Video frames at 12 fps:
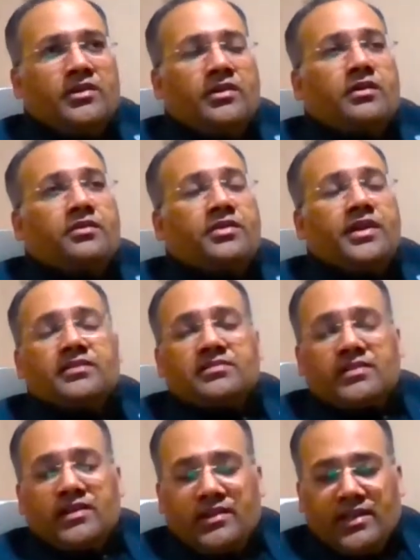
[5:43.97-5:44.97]

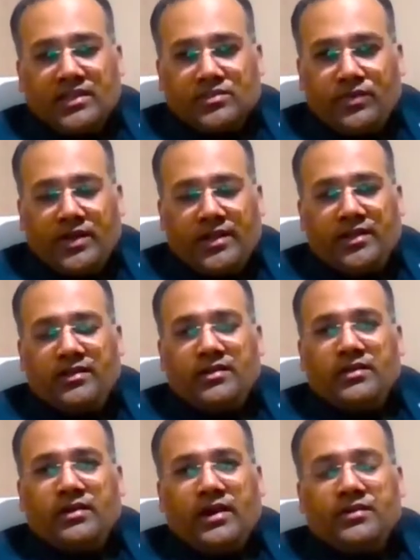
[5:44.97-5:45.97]
reskilled as well.
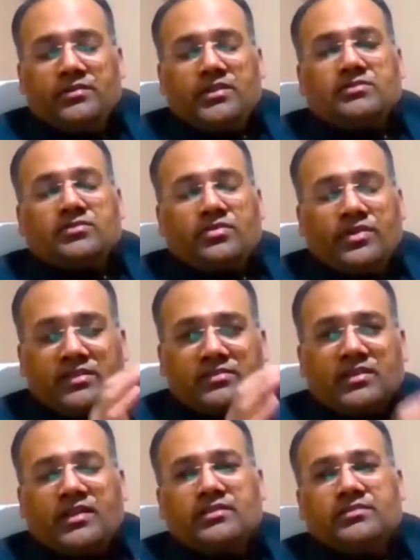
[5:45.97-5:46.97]
And this
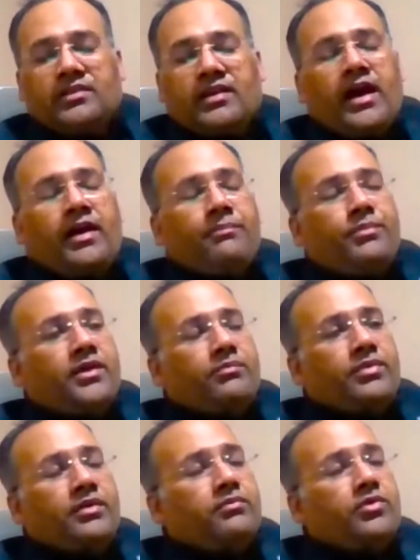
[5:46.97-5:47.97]
reskill isn't happening
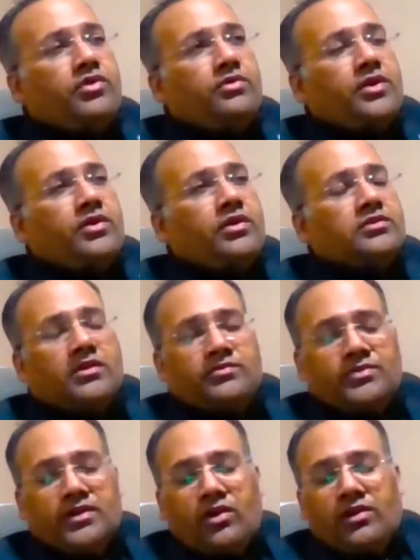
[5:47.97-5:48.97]
more because of
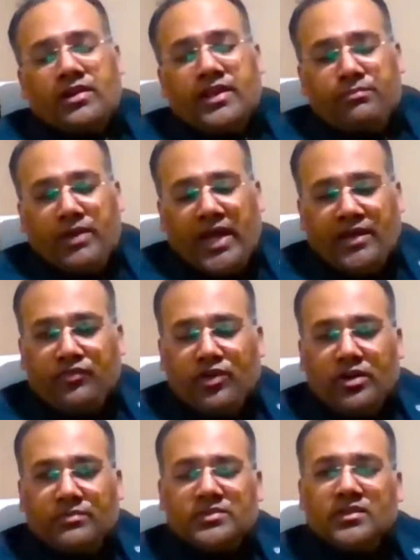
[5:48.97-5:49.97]
the online
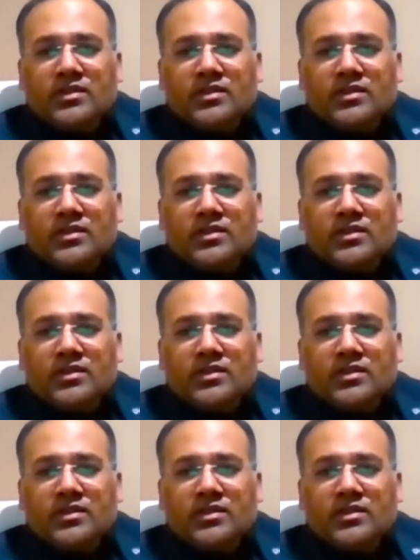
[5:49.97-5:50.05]
platforms